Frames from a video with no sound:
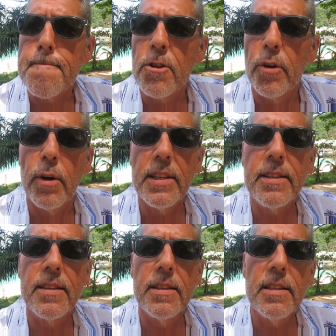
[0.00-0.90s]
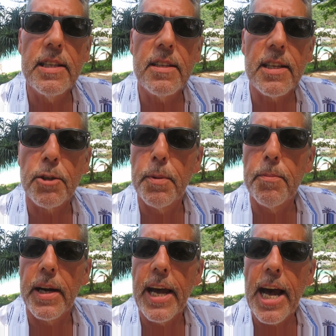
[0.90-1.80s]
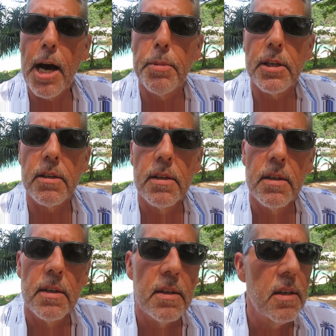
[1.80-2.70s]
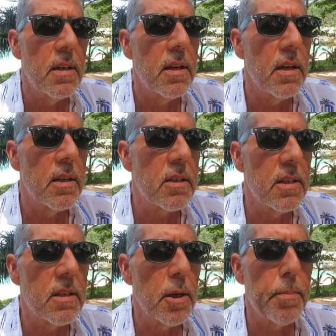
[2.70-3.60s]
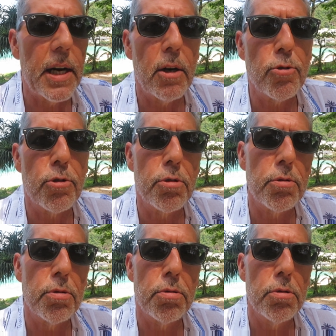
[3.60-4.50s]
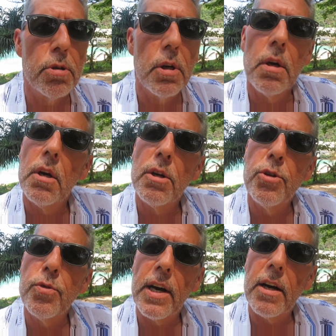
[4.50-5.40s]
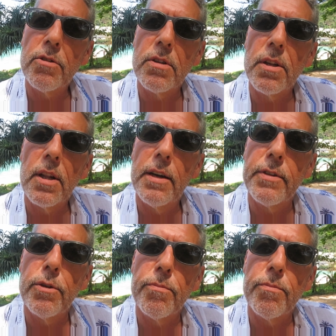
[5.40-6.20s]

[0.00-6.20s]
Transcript: At least that's been my habit since about 2011.